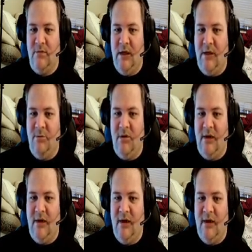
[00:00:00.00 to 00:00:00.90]
Anybody
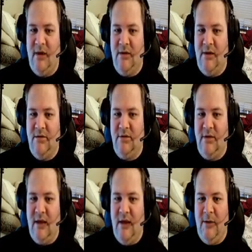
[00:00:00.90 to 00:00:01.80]
kind of getting into the
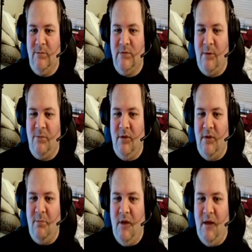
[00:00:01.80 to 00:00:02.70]
game, something
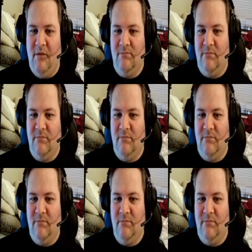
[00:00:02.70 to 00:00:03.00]
that might